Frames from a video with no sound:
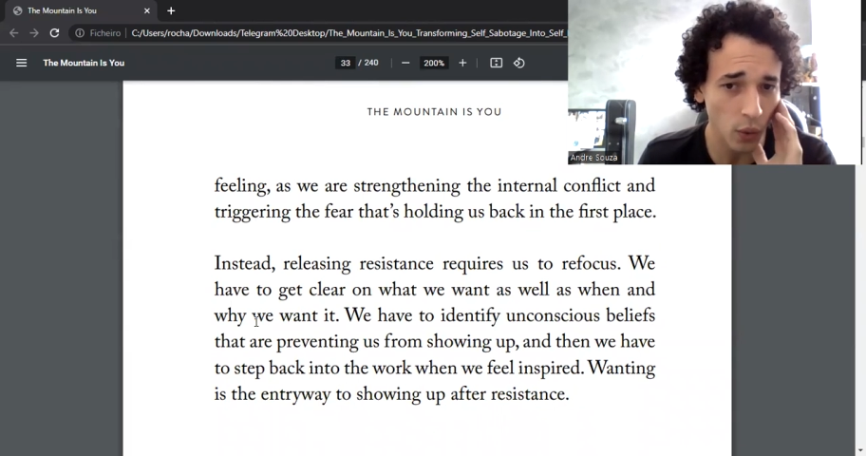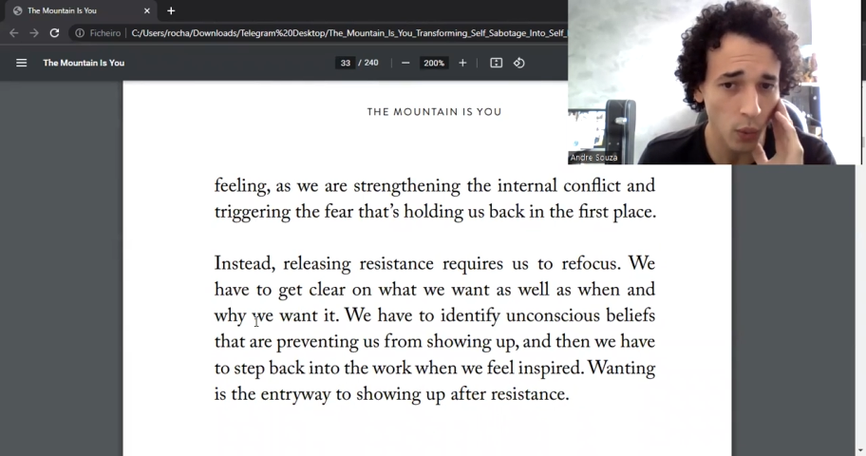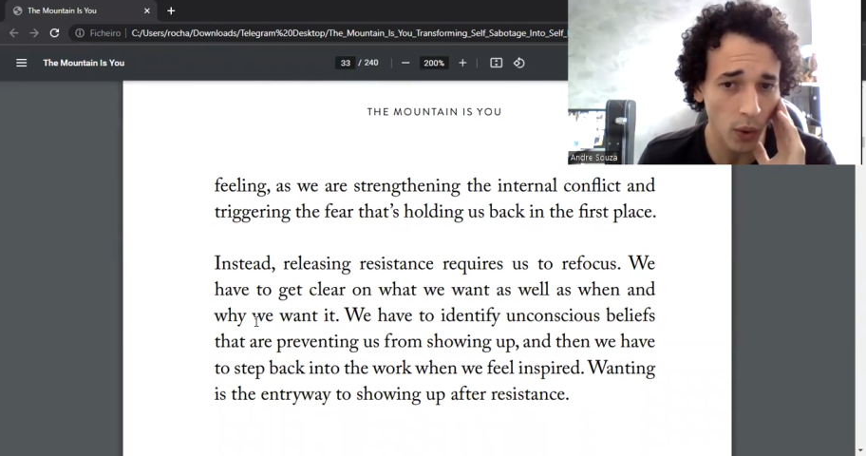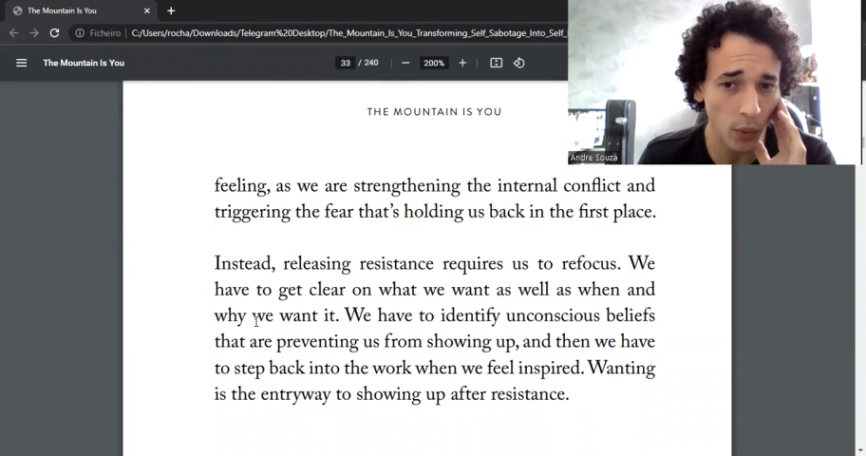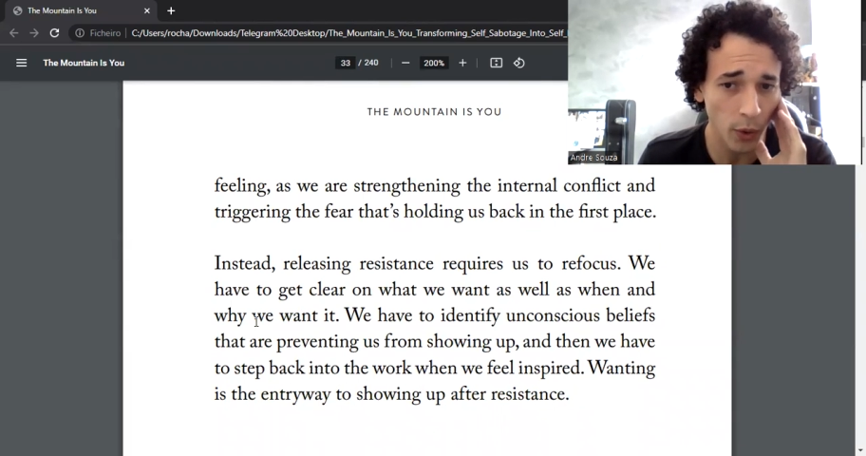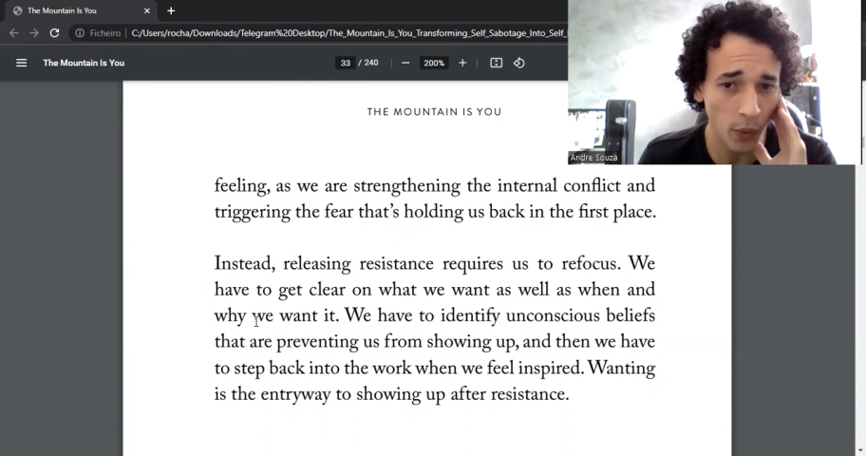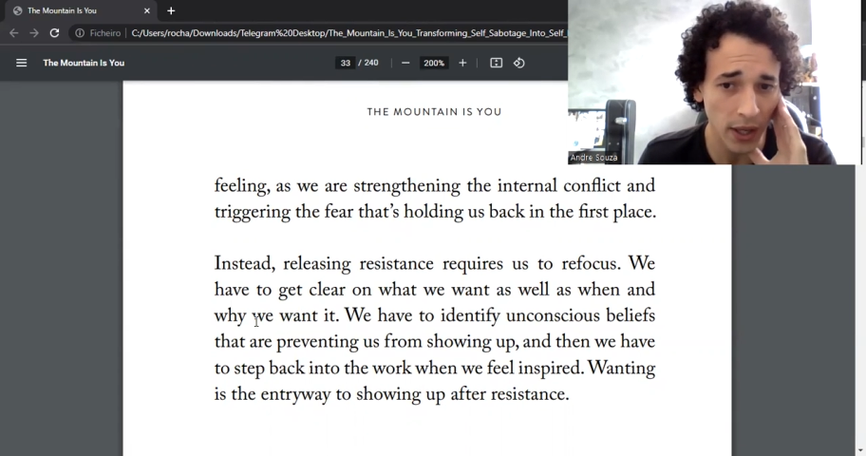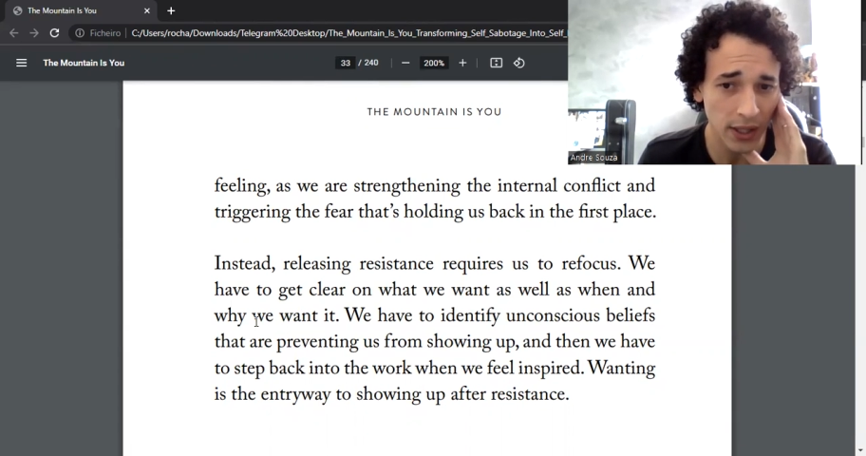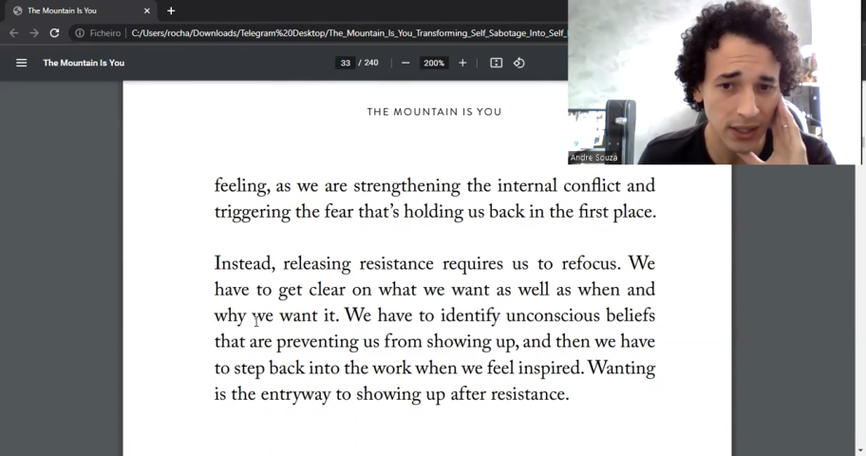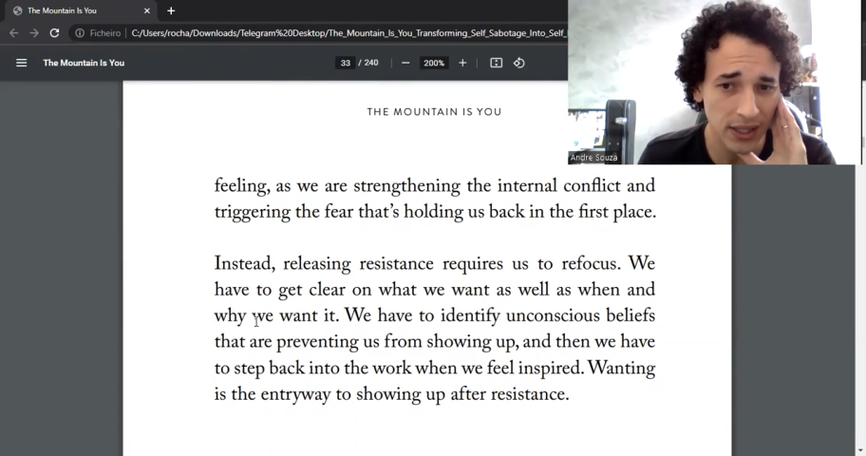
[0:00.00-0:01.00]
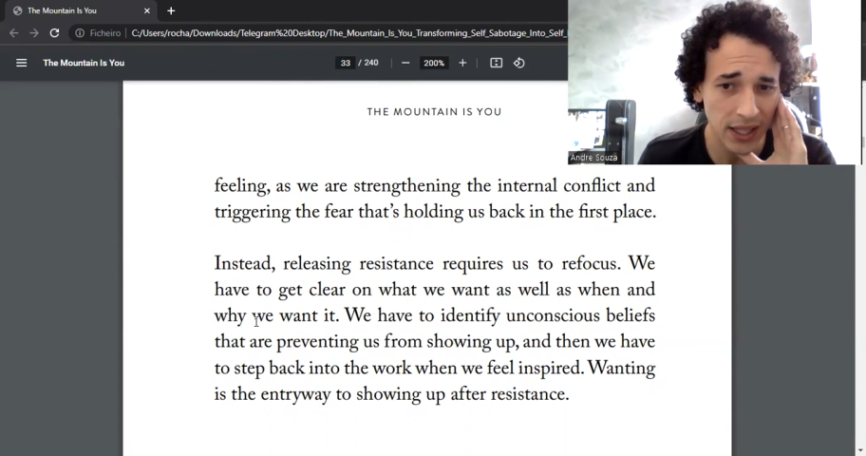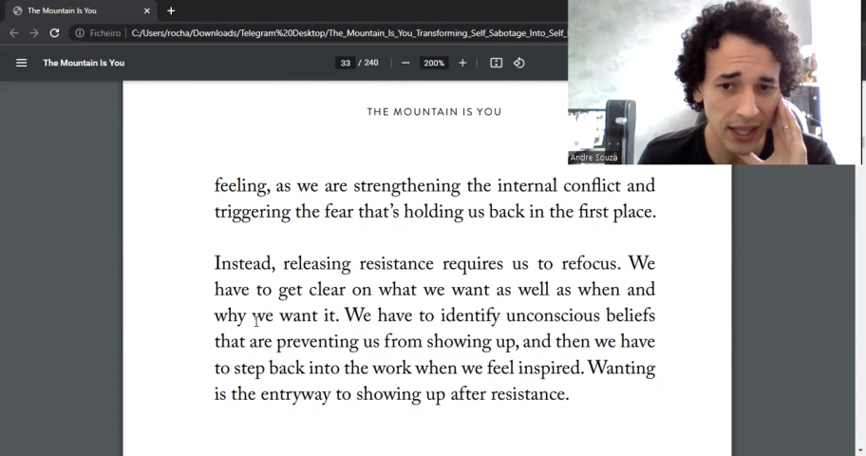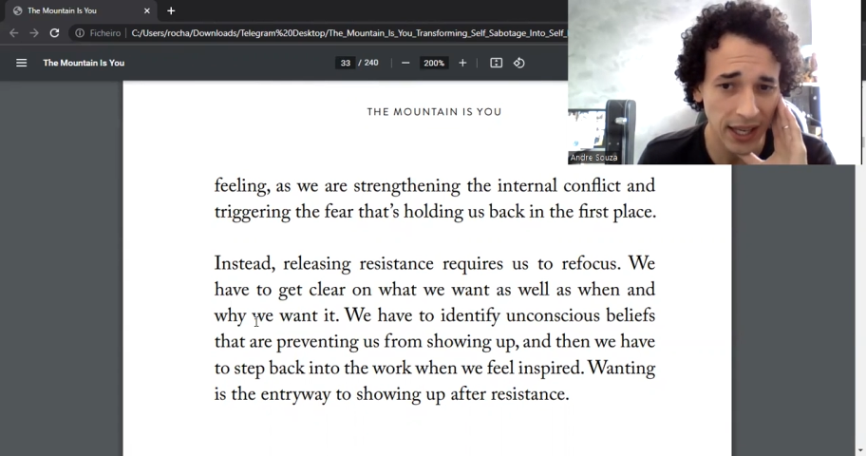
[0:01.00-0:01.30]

on what we want,